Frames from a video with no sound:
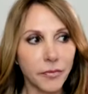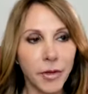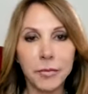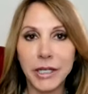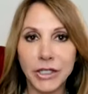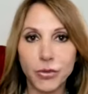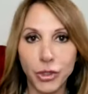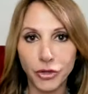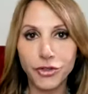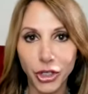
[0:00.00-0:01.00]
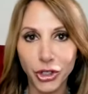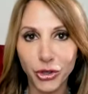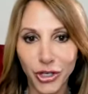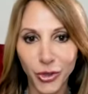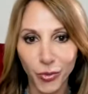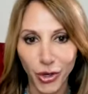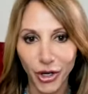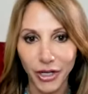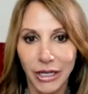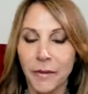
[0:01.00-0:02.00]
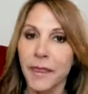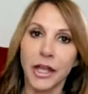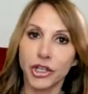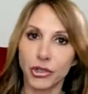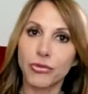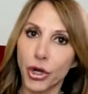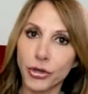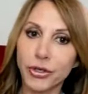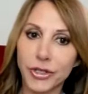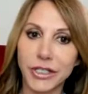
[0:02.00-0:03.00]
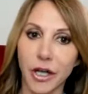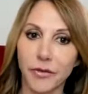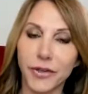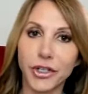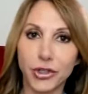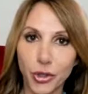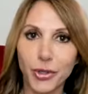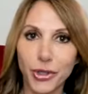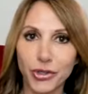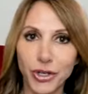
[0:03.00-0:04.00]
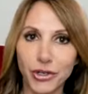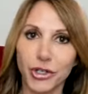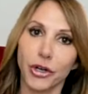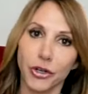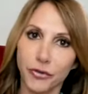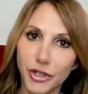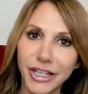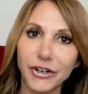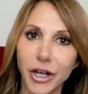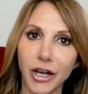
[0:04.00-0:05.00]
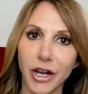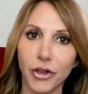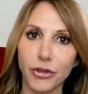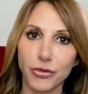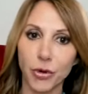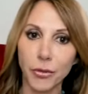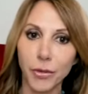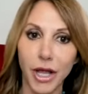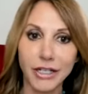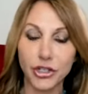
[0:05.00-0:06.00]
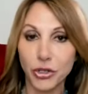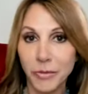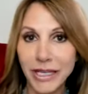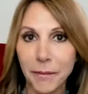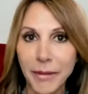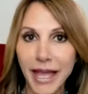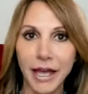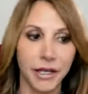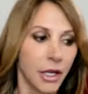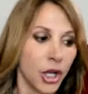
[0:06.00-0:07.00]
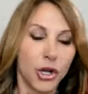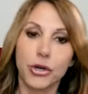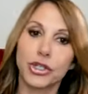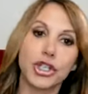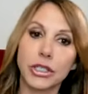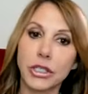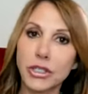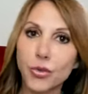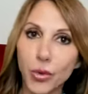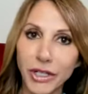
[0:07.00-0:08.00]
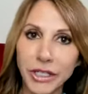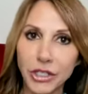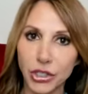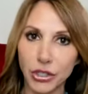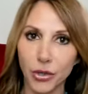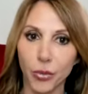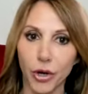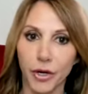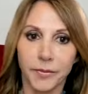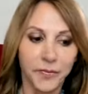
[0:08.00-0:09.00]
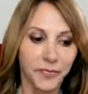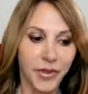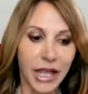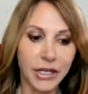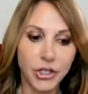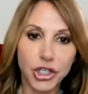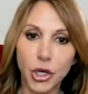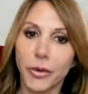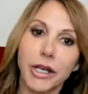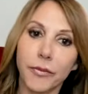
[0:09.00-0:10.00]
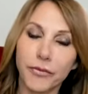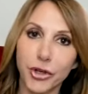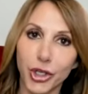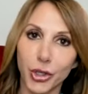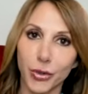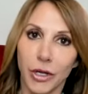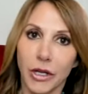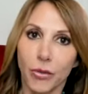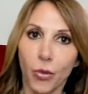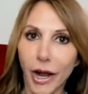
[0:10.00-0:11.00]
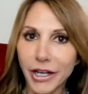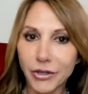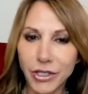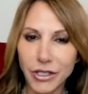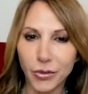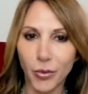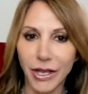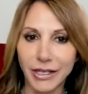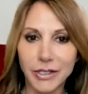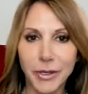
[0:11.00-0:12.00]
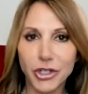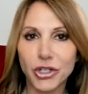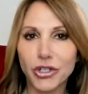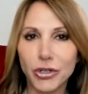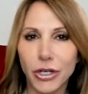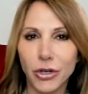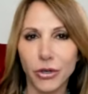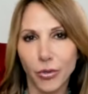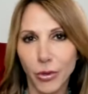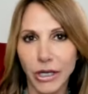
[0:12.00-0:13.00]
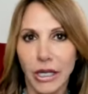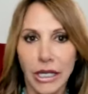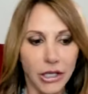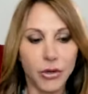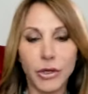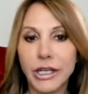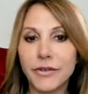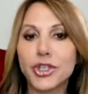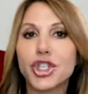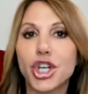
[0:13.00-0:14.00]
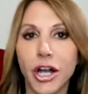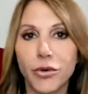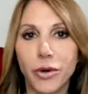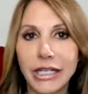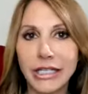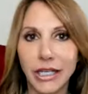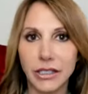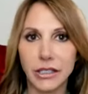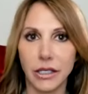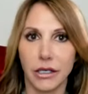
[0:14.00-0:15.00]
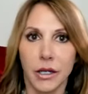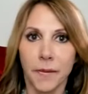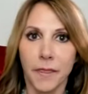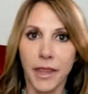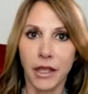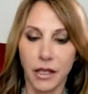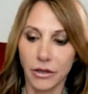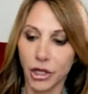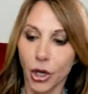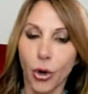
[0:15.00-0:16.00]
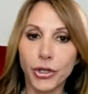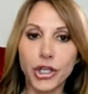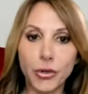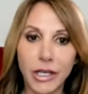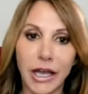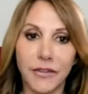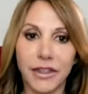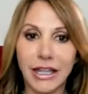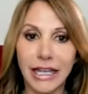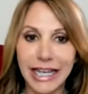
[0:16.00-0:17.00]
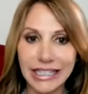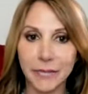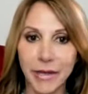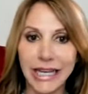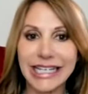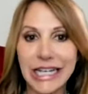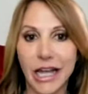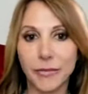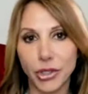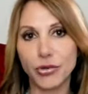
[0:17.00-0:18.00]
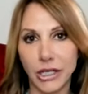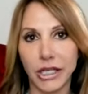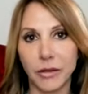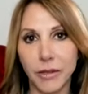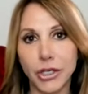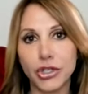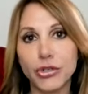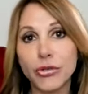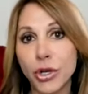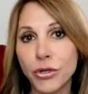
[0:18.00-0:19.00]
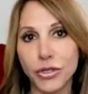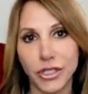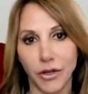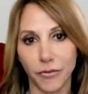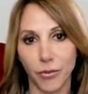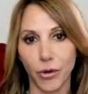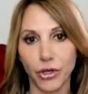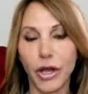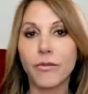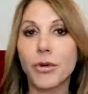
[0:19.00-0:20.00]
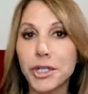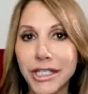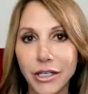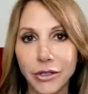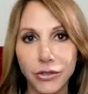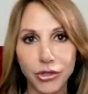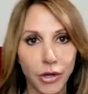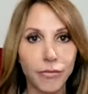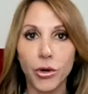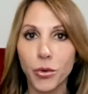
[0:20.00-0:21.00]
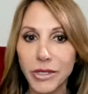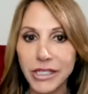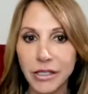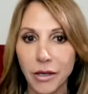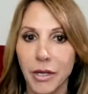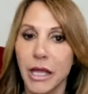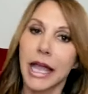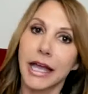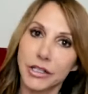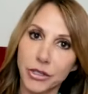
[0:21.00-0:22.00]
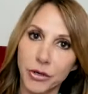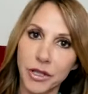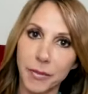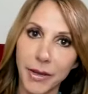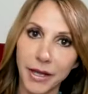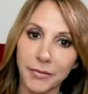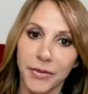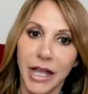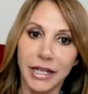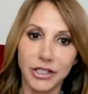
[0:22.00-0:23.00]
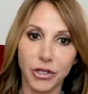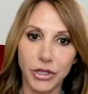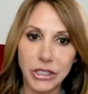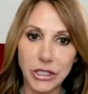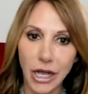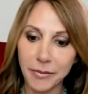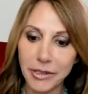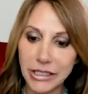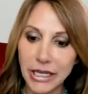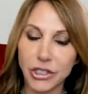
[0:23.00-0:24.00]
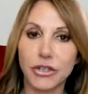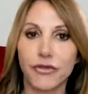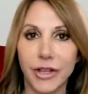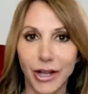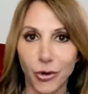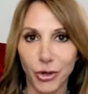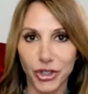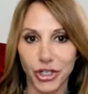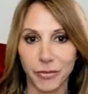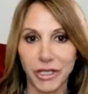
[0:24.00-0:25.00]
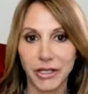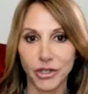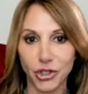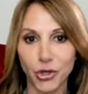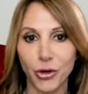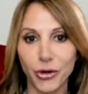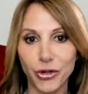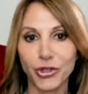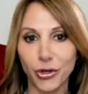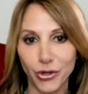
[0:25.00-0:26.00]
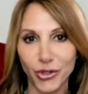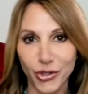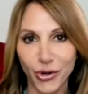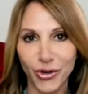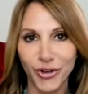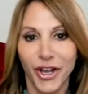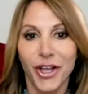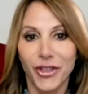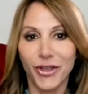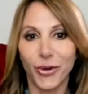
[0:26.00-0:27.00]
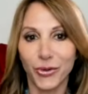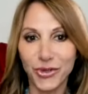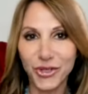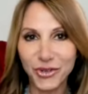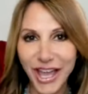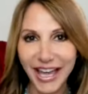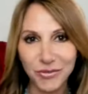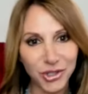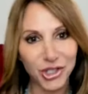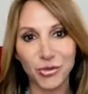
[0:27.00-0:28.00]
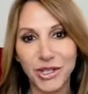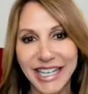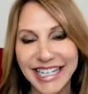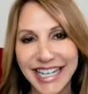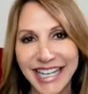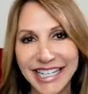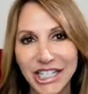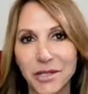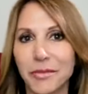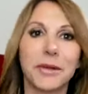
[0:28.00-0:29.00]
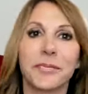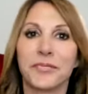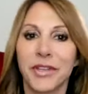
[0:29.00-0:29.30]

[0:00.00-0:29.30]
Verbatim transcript: and because when you've done your inner work and you know yourself and you know what your triggers are and you've cleared out all those roadblocks, and you need a man who's just as willing to do the work and he's showing up for you, why do you need to wait, especially as you get older? What, you know, and even John Gray says that the, the older you get, the less amount of time you need, because you know yourself more. You have more skills, you have more wisdom, and so do the men. And so the time it takes to, for that courtship can get shorter and shorter and shorter the older you get, which is really exciting to me.